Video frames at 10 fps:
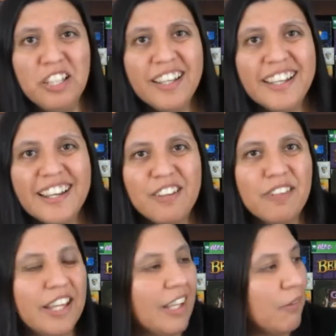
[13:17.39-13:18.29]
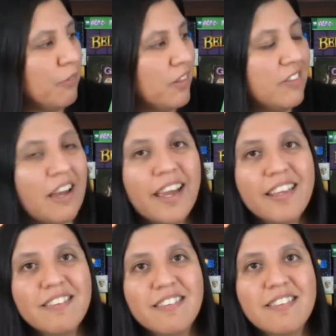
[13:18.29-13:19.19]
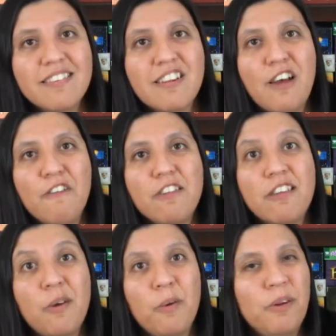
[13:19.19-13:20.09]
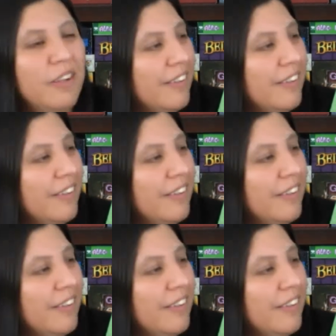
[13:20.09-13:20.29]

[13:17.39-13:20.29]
luck kind of game with dice and stuff. So